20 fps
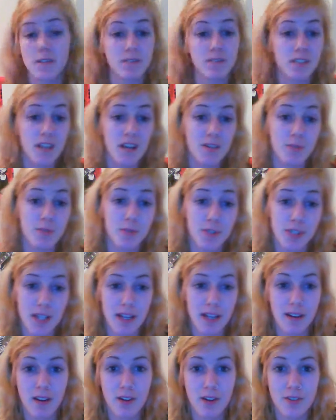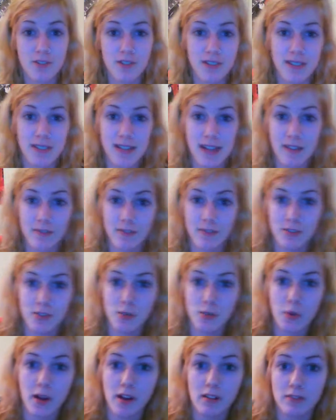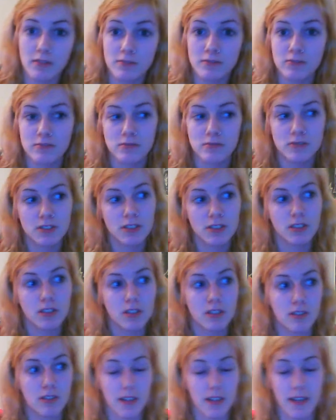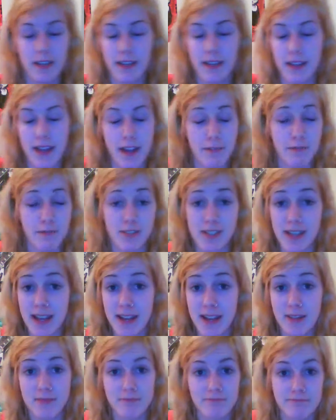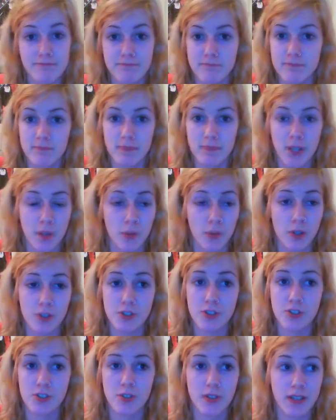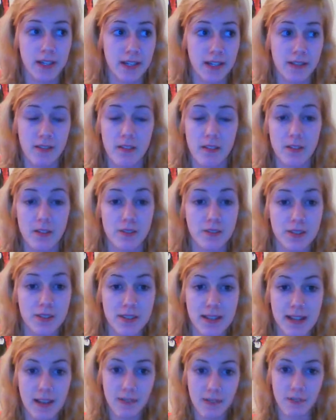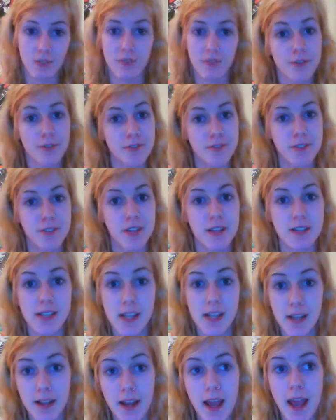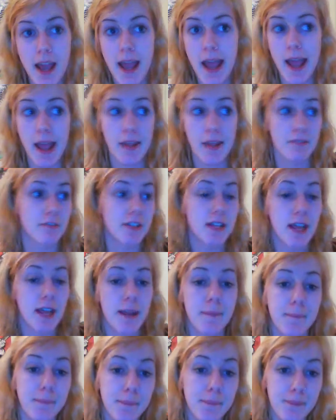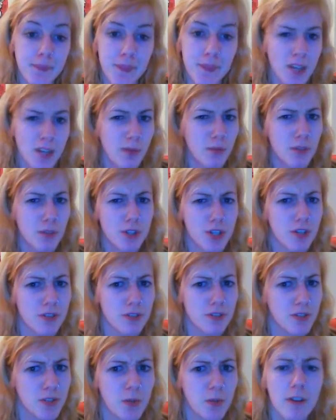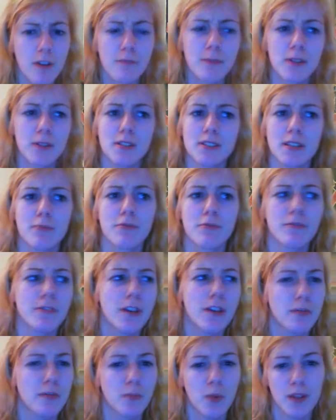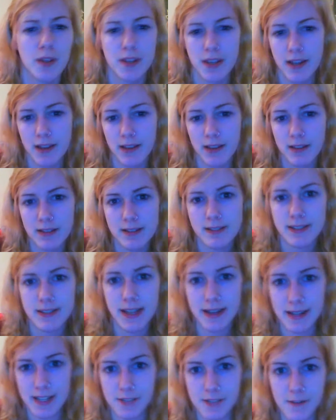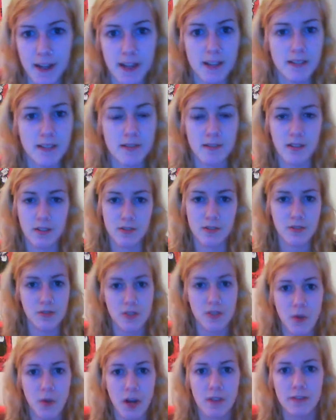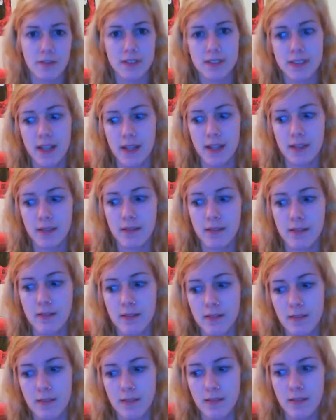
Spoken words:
I've started watching Oceans 11 and 12, like every day. I watch either Oceans 11 or Oceans 13 every day. I don't watch Oceans 12 because I prefer them when they're set in Las Vegas. Oceans 12 is set in